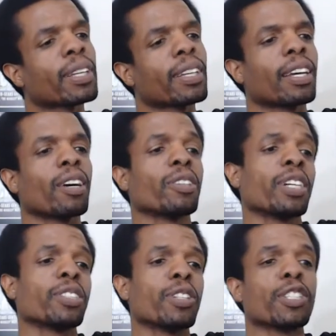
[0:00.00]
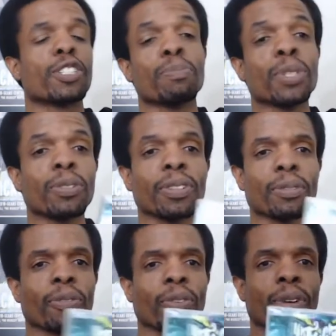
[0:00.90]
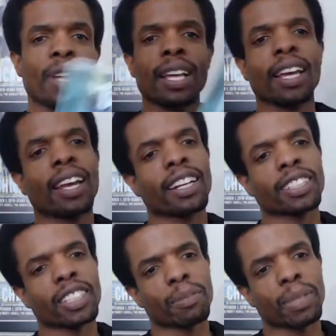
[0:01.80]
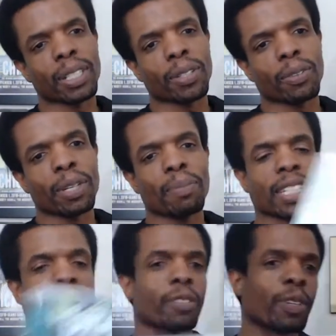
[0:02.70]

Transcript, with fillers: Yeah, okay, so this is Mutant, and it's going to be remixed and